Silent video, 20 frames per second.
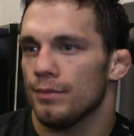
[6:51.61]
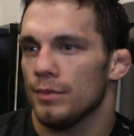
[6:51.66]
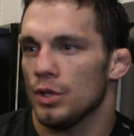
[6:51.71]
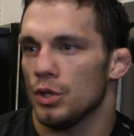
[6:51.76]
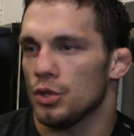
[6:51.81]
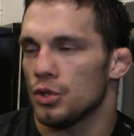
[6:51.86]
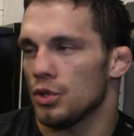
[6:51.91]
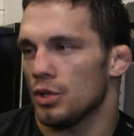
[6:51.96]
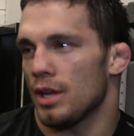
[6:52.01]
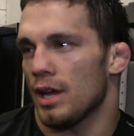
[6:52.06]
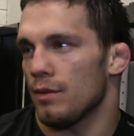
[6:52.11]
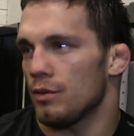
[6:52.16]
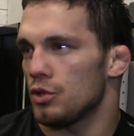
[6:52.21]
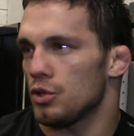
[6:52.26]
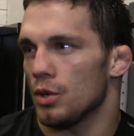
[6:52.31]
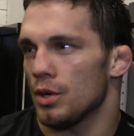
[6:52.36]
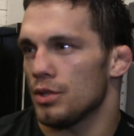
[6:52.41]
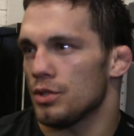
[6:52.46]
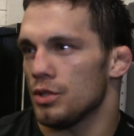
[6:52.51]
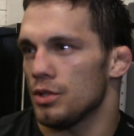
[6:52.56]
you shouldn't have a
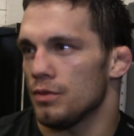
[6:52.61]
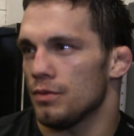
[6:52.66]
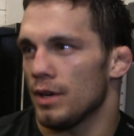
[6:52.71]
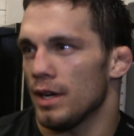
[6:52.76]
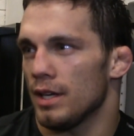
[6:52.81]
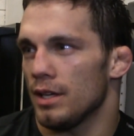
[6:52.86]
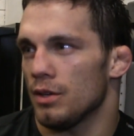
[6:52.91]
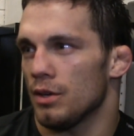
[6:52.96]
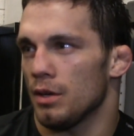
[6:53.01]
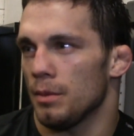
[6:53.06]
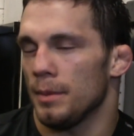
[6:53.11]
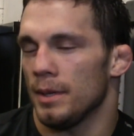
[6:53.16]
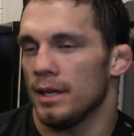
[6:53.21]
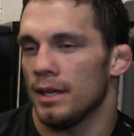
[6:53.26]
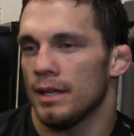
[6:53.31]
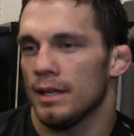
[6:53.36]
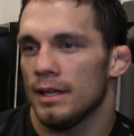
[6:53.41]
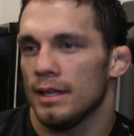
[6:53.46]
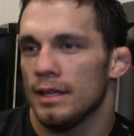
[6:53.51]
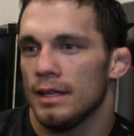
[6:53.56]
choice who you fight. You know what I
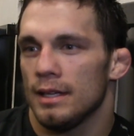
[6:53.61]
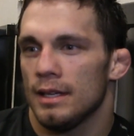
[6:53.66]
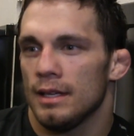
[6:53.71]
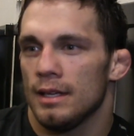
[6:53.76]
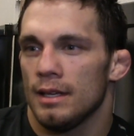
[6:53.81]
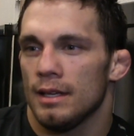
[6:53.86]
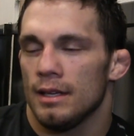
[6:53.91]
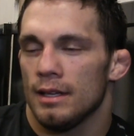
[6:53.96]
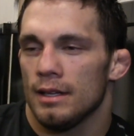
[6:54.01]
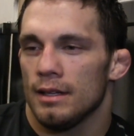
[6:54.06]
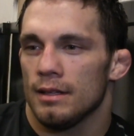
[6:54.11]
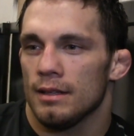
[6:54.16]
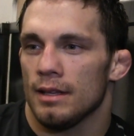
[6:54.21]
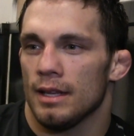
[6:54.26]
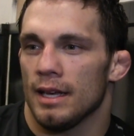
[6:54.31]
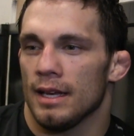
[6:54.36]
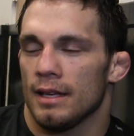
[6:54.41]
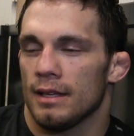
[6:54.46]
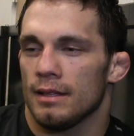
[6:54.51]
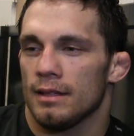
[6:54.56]
mean?
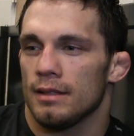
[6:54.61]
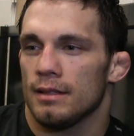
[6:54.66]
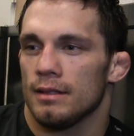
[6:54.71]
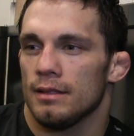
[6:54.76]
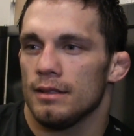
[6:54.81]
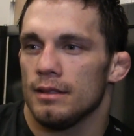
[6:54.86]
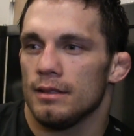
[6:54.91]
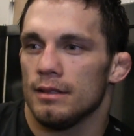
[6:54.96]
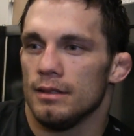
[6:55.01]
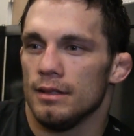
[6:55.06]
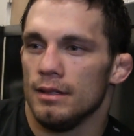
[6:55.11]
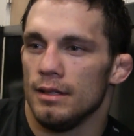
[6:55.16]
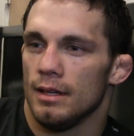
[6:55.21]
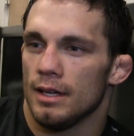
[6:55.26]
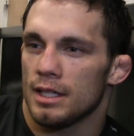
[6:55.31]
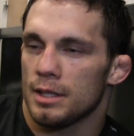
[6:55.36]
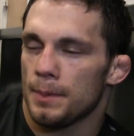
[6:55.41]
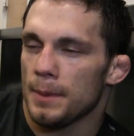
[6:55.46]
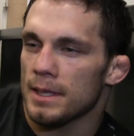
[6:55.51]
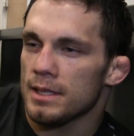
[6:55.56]
Like,
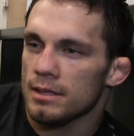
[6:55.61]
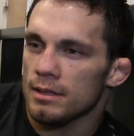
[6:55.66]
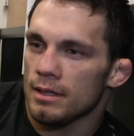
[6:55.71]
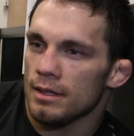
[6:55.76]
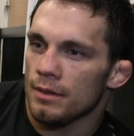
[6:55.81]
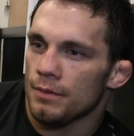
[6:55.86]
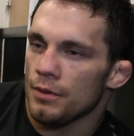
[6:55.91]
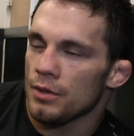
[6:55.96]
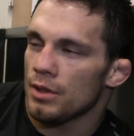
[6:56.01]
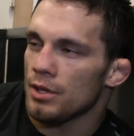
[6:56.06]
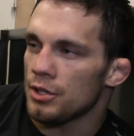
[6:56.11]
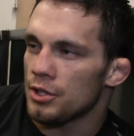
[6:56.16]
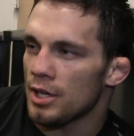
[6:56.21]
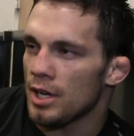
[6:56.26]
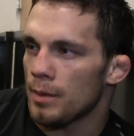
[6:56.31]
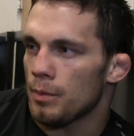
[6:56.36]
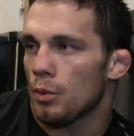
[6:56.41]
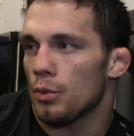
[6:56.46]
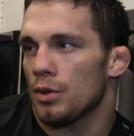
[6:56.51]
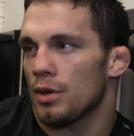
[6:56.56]
especially if you're the
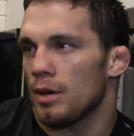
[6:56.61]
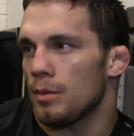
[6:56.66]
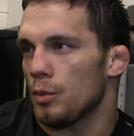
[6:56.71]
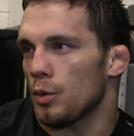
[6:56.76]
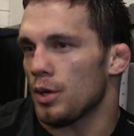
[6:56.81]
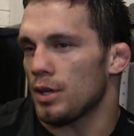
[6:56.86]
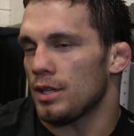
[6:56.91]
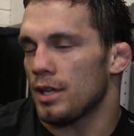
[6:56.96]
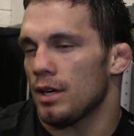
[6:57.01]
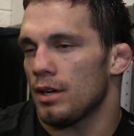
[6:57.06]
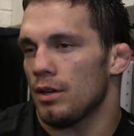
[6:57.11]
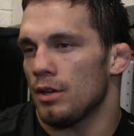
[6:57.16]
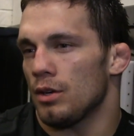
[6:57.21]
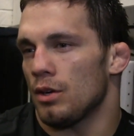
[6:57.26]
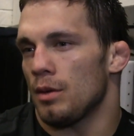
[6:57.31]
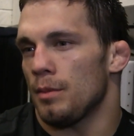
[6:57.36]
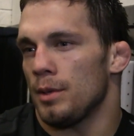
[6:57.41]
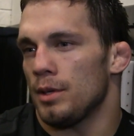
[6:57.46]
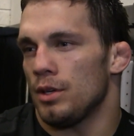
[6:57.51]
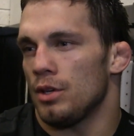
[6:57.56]
champ or the number 1 contender.
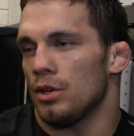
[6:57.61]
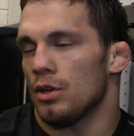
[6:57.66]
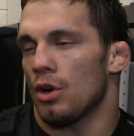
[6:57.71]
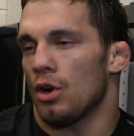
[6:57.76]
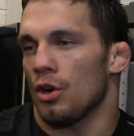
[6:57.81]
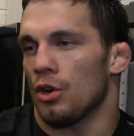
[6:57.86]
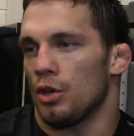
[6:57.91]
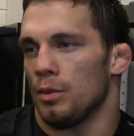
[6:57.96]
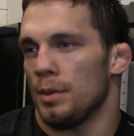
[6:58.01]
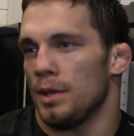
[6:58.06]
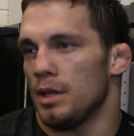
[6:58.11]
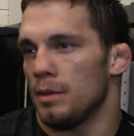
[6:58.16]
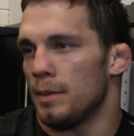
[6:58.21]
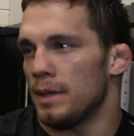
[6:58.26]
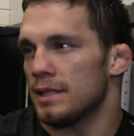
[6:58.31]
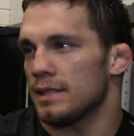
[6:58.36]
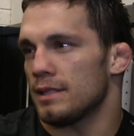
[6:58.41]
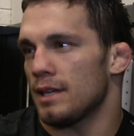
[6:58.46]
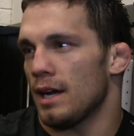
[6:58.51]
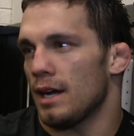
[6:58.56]
You're arguably the
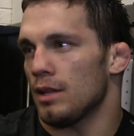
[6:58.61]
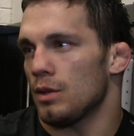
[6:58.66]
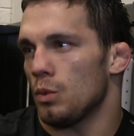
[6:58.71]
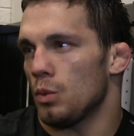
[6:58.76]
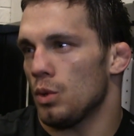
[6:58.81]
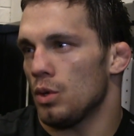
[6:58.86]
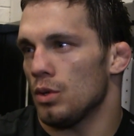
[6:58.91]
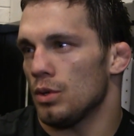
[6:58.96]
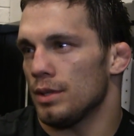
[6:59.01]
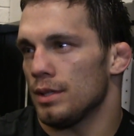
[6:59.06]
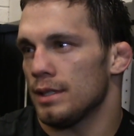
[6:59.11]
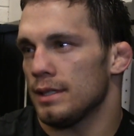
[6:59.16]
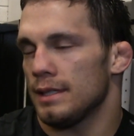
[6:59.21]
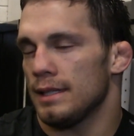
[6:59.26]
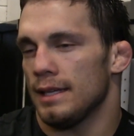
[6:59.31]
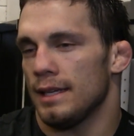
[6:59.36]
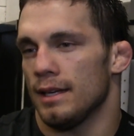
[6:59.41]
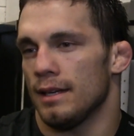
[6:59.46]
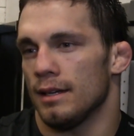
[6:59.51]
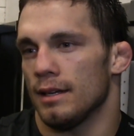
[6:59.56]
best guy in the world,
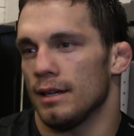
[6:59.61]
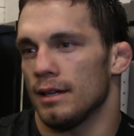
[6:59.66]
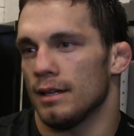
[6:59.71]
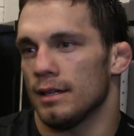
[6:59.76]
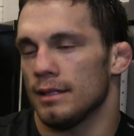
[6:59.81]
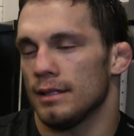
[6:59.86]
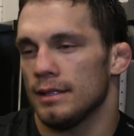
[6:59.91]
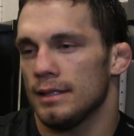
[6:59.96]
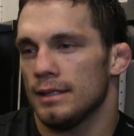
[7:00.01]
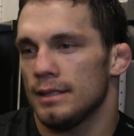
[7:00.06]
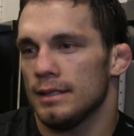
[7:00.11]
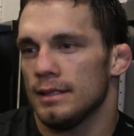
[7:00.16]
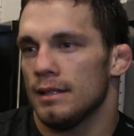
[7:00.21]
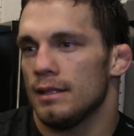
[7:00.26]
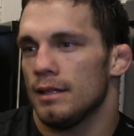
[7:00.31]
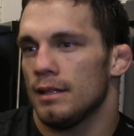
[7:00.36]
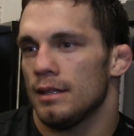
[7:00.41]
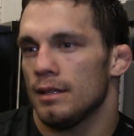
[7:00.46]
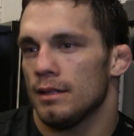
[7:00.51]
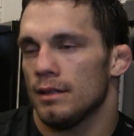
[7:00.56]
and
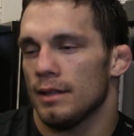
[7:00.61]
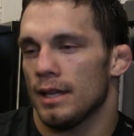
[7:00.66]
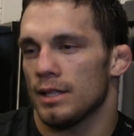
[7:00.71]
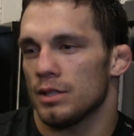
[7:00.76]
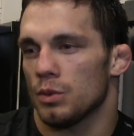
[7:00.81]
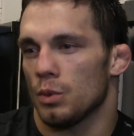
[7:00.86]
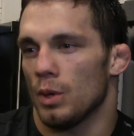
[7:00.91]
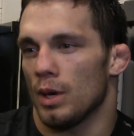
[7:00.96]
that's